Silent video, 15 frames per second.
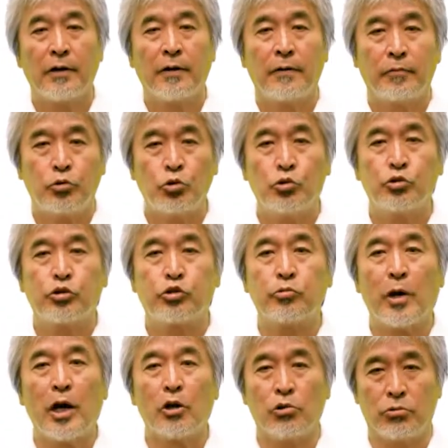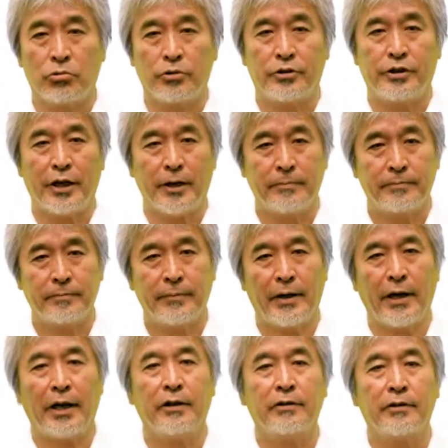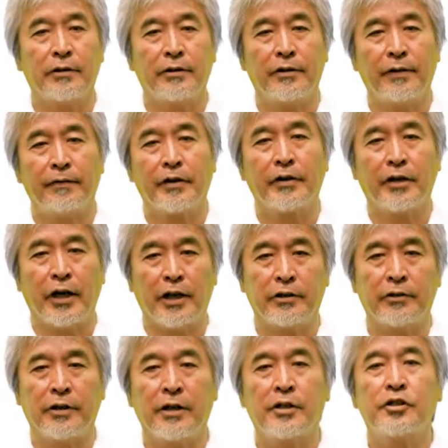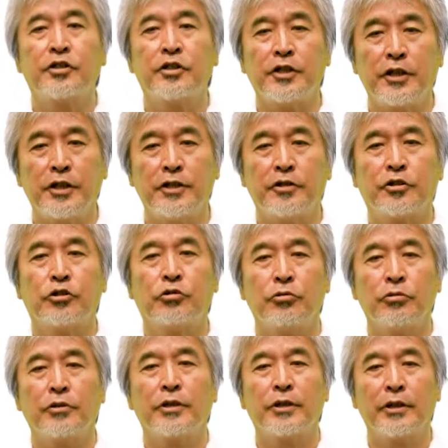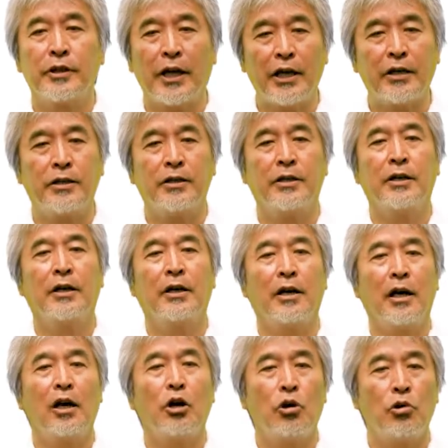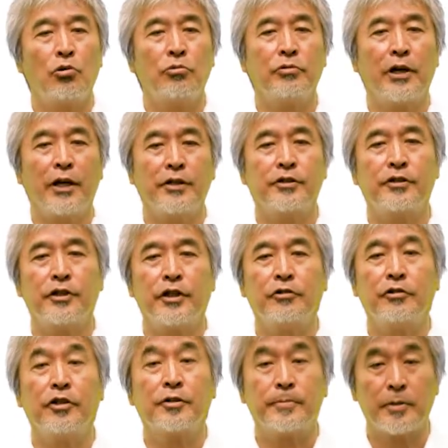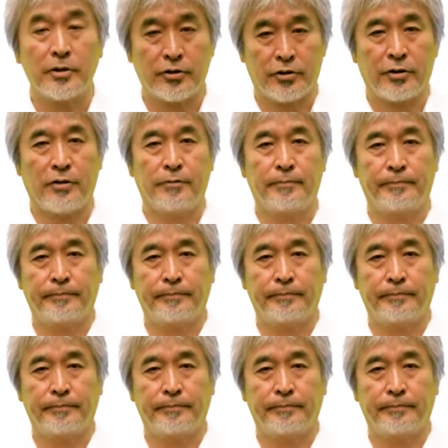who swallow them and defecate seeds to take a role in seed dispersal.